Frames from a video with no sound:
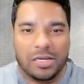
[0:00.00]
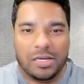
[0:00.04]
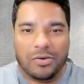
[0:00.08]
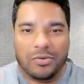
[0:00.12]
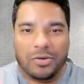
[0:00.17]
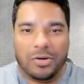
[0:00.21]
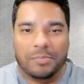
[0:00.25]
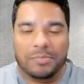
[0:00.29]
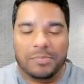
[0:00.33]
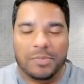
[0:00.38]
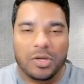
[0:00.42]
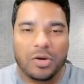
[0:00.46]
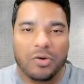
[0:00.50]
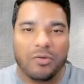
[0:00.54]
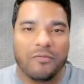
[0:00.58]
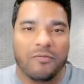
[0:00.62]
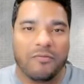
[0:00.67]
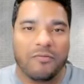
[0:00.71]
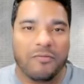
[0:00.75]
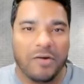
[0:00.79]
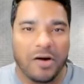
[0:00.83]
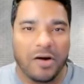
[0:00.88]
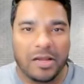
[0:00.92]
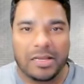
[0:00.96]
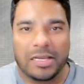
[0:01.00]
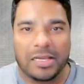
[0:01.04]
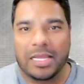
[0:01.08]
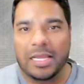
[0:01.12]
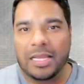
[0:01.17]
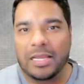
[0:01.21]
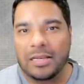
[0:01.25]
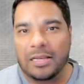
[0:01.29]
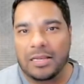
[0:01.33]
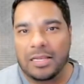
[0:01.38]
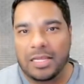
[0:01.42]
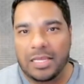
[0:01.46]
crypto fund
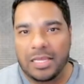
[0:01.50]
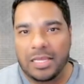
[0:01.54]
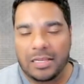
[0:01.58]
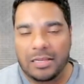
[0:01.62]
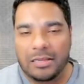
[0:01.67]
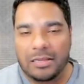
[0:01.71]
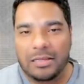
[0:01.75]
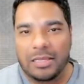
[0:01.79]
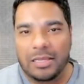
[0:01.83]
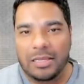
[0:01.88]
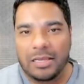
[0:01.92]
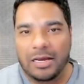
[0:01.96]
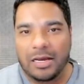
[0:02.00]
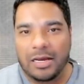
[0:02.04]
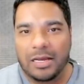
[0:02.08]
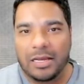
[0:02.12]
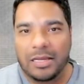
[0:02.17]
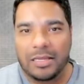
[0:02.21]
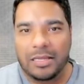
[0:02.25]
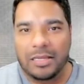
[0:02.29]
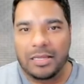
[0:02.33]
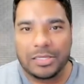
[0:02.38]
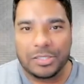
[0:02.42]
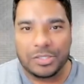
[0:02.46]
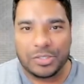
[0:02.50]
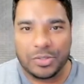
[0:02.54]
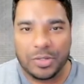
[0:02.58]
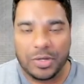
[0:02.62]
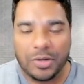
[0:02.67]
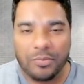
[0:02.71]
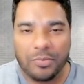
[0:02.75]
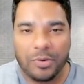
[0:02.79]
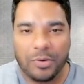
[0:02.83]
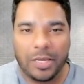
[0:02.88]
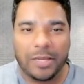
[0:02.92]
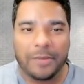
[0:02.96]
in the, in the uh, industry,
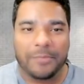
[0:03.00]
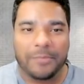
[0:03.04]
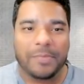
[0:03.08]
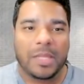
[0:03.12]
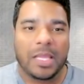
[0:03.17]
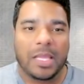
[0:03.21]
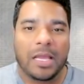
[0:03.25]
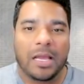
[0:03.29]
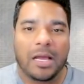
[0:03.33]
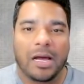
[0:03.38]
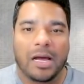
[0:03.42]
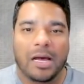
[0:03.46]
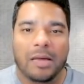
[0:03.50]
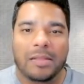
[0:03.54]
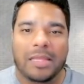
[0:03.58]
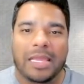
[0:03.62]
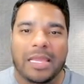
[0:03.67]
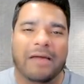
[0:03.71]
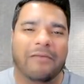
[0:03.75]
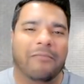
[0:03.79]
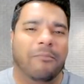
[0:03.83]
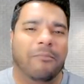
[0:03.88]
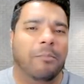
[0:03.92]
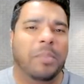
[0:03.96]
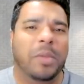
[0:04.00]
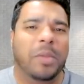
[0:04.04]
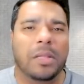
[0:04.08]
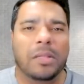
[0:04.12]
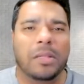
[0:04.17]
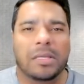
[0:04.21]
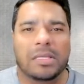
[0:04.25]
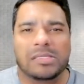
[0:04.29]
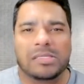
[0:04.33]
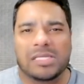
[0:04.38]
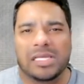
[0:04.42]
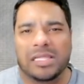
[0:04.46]
right? Uh, they have
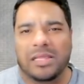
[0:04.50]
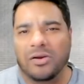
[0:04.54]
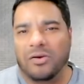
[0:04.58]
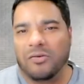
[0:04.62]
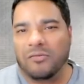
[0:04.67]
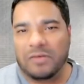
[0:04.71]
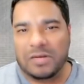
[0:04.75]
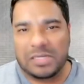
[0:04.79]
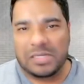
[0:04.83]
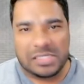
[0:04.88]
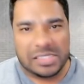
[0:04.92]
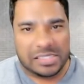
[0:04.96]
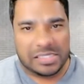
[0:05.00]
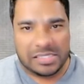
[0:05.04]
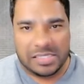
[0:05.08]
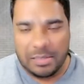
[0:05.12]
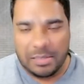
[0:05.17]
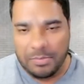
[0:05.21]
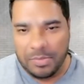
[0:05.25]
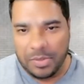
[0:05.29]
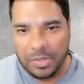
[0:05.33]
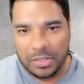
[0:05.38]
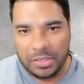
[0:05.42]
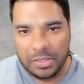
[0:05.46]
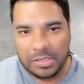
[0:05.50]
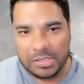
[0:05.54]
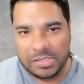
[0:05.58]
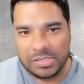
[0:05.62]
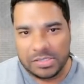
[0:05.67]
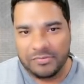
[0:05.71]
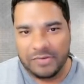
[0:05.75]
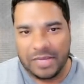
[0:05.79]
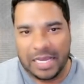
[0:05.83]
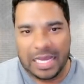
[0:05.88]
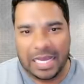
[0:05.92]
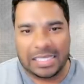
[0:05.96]
billions, I think over sixty billions
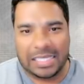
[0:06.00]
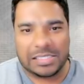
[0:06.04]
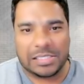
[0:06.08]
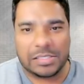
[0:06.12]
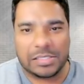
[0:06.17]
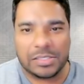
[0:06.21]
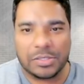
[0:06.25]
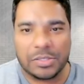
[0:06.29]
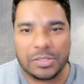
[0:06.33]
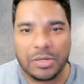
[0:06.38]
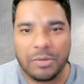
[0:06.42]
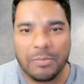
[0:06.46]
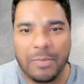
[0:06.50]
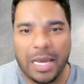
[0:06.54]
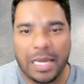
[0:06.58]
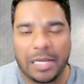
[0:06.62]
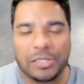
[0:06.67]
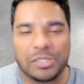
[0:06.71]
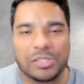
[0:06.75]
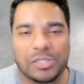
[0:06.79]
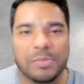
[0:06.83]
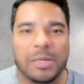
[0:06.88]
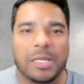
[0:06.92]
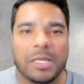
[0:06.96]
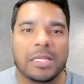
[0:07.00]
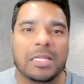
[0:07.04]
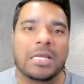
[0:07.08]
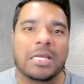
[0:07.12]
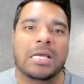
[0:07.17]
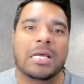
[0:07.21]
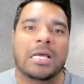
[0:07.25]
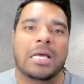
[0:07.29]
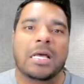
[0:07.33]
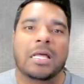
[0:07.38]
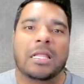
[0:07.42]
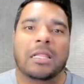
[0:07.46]
of assets under management.
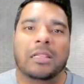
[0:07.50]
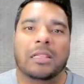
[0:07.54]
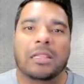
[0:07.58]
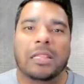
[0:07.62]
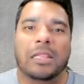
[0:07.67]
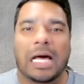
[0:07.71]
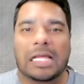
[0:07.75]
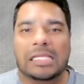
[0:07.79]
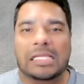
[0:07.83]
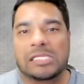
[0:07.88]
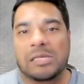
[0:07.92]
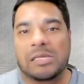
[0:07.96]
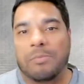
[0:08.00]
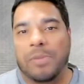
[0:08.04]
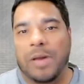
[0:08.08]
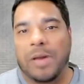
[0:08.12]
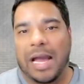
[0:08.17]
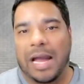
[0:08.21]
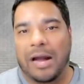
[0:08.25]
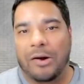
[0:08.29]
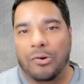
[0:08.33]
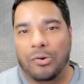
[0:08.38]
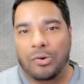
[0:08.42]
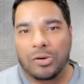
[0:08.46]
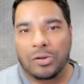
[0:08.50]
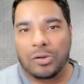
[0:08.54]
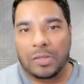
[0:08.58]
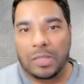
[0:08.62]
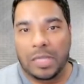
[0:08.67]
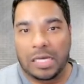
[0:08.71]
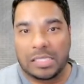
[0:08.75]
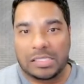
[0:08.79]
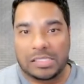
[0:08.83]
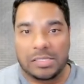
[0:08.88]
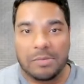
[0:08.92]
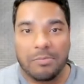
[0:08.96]
Lots of power,
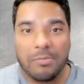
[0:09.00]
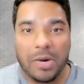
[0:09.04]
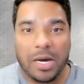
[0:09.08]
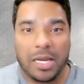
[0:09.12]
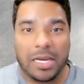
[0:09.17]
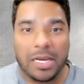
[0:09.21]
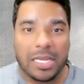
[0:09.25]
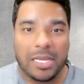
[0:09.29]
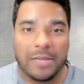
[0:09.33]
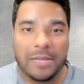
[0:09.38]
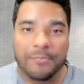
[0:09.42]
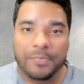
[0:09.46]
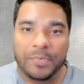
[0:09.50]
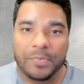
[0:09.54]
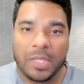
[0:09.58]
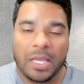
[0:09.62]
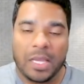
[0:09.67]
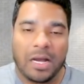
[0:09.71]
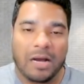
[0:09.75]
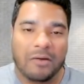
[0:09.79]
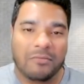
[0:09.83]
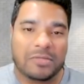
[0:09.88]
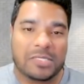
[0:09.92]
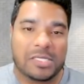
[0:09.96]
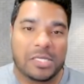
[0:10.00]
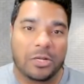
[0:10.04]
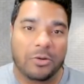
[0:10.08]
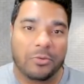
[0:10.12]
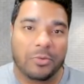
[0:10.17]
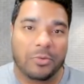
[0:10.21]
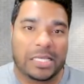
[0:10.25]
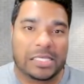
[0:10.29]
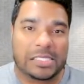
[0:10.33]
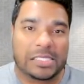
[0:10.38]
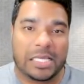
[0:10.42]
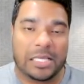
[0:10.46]
lots of money. Obviously,
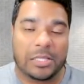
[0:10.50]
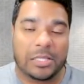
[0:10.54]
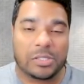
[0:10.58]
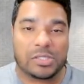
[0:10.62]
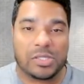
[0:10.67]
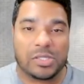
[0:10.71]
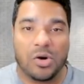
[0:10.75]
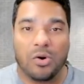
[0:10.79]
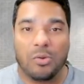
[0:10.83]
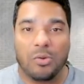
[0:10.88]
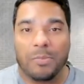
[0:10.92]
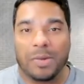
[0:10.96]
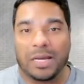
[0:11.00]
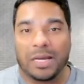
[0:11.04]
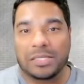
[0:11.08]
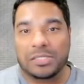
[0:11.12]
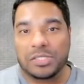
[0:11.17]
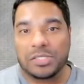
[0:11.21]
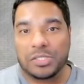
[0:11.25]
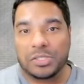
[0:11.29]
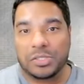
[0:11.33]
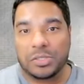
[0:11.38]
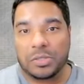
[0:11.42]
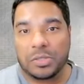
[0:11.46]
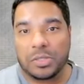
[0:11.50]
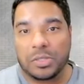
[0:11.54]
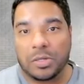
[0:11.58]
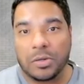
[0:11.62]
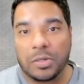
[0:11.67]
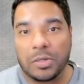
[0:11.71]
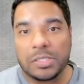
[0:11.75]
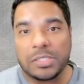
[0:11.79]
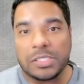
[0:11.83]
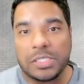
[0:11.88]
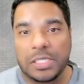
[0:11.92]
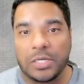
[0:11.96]
Grayscale is owned by Digital
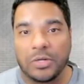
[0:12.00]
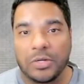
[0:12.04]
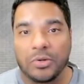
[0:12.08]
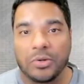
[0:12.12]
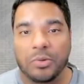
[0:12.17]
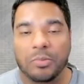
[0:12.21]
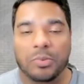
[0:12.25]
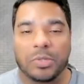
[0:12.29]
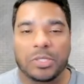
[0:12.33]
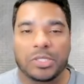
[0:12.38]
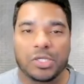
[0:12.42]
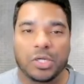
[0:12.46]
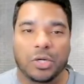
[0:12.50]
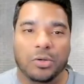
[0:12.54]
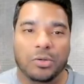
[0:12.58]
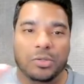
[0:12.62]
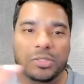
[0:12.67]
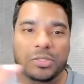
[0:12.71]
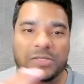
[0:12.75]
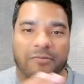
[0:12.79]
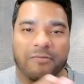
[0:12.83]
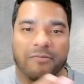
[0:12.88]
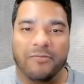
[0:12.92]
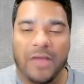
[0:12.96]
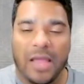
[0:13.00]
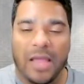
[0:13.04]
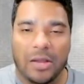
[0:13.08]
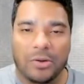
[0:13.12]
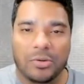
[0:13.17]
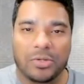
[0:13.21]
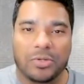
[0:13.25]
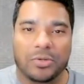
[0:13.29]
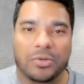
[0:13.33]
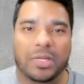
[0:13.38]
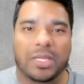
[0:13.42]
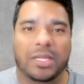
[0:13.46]
Currency Group, which owns
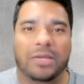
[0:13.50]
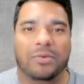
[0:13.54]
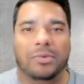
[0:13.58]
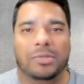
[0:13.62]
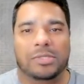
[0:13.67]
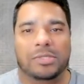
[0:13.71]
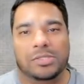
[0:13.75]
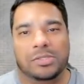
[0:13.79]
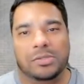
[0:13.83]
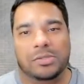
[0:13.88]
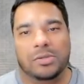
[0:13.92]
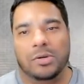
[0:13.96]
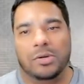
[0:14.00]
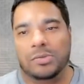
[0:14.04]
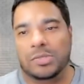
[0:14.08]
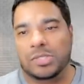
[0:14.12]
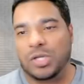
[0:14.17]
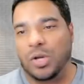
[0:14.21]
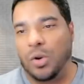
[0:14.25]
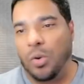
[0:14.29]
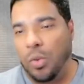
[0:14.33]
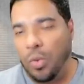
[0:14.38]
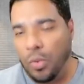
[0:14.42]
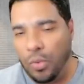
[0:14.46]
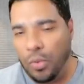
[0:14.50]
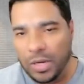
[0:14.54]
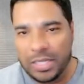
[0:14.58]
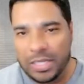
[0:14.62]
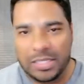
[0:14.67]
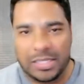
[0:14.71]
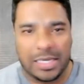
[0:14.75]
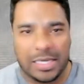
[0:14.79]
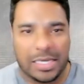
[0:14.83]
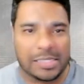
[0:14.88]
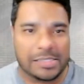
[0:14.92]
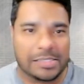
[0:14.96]
Foundry, which owns
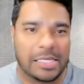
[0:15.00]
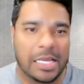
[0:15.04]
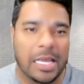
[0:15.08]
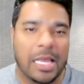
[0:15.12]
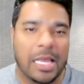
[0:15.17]
CoinDesk.